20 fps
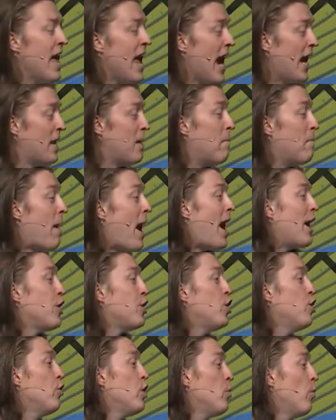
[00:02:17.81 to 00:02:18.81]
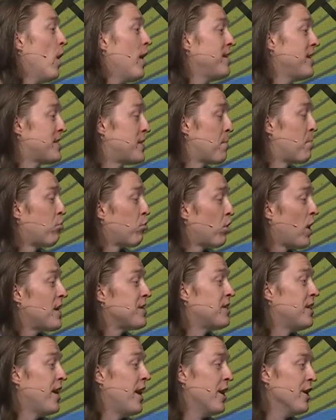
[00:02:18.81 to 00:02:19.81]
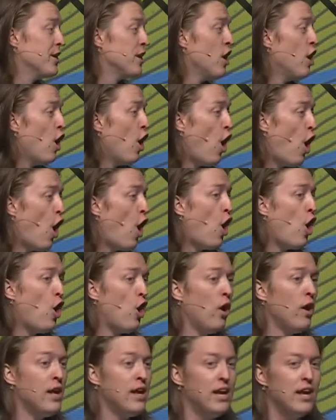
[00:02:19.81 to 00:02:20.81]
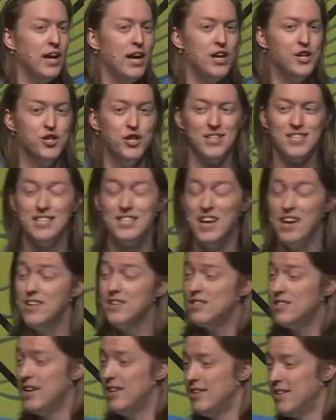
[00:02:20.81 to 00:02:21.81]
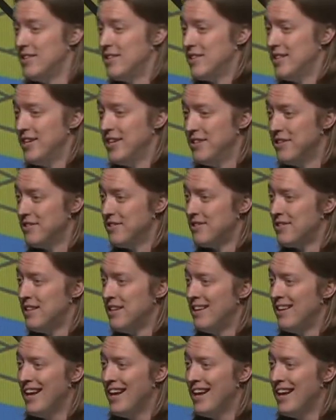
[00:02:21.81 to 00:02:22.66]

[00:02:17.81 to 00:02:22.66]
It embodied who he was as a president, all in just 10 sentences.